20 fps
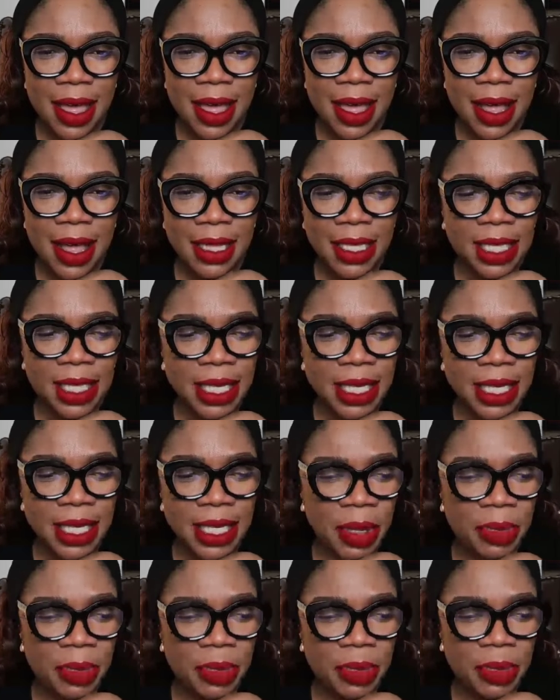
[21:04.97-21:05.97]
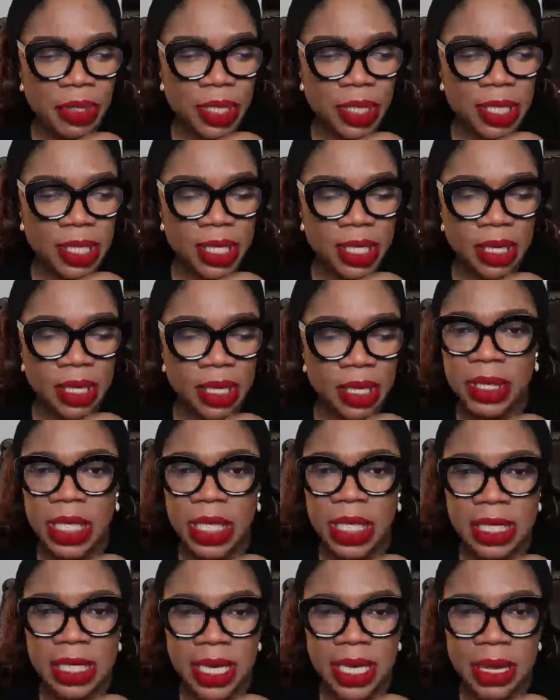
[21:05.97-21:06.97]
I think I'm able to disable
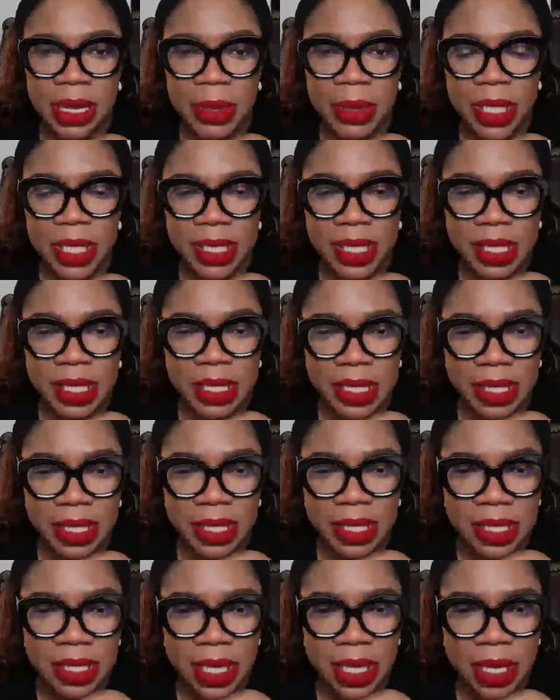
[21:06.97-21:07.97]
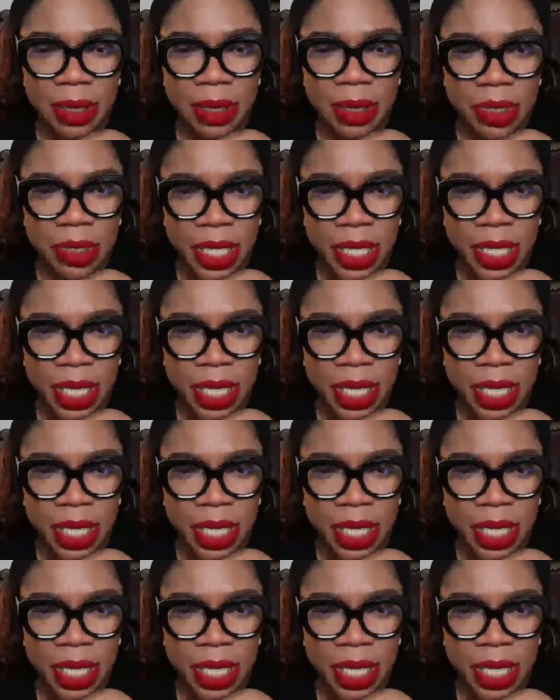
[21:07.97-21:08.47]
that. Let me just disable that.